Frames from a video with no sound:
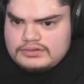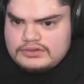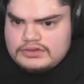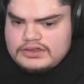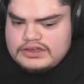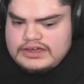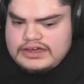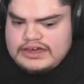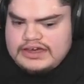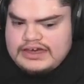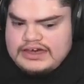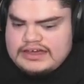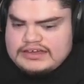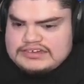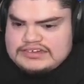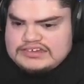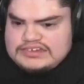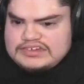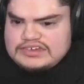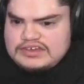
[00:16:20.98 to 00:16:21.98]

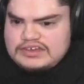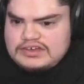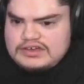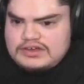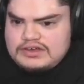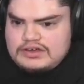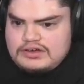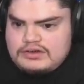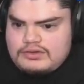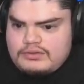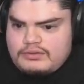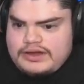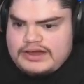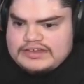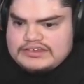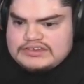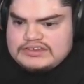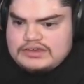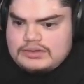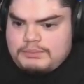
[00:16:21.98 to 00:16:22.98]
Yes.
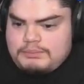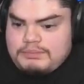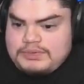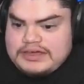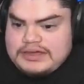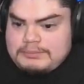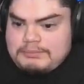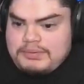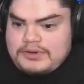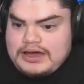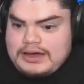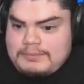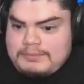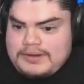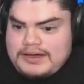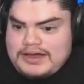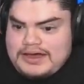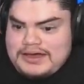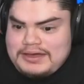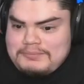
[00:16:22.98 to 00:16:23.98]
Right to Big
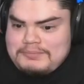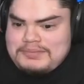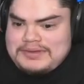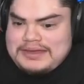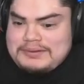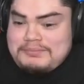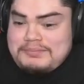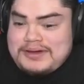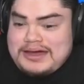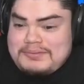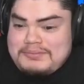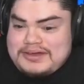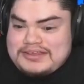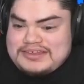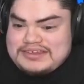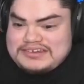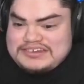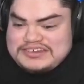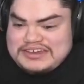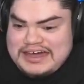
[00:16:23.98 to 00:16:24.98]
Bubba. Big Bubba
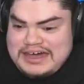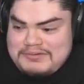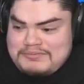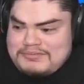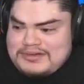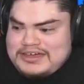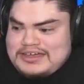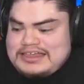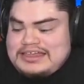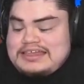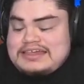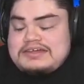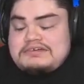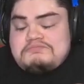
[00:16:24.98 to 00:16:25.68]
to Chapman.